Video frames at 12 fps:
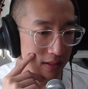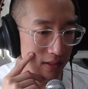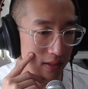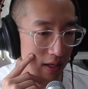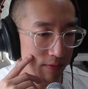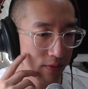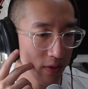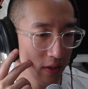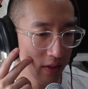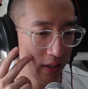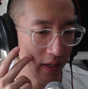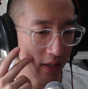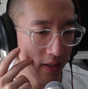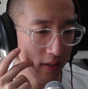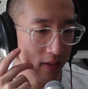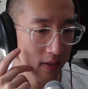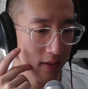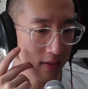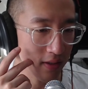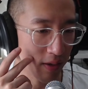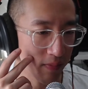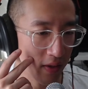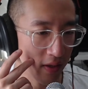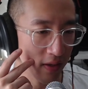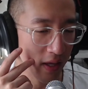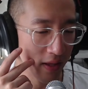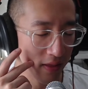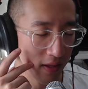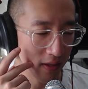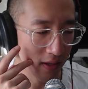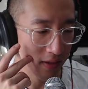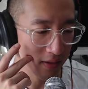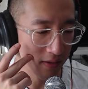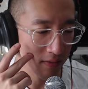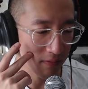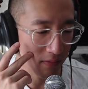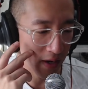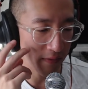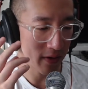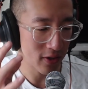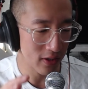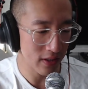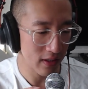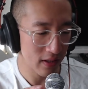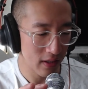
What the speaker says: definitely like something that they can leverage